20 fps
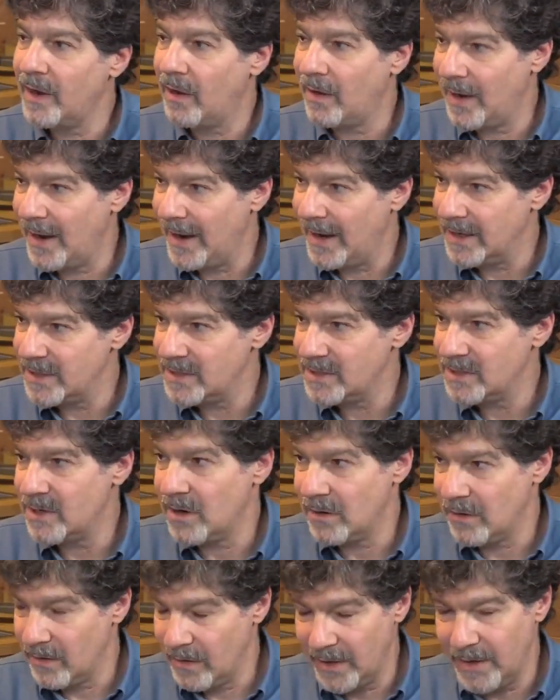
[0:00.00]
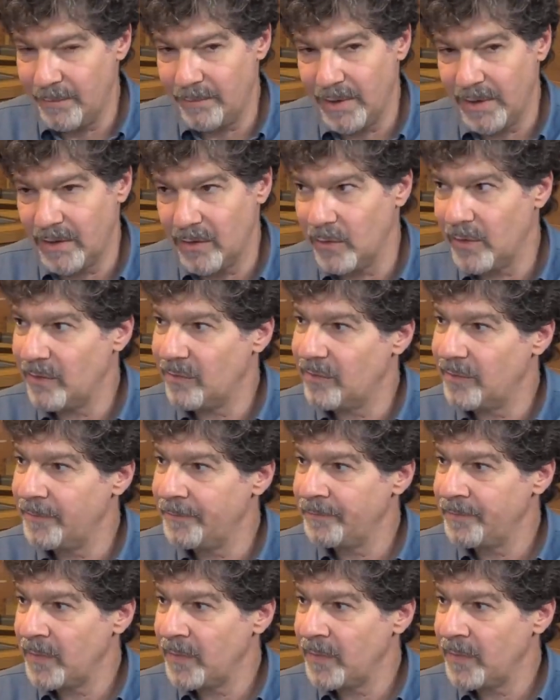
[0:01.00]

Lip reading: are asked are unambiguous.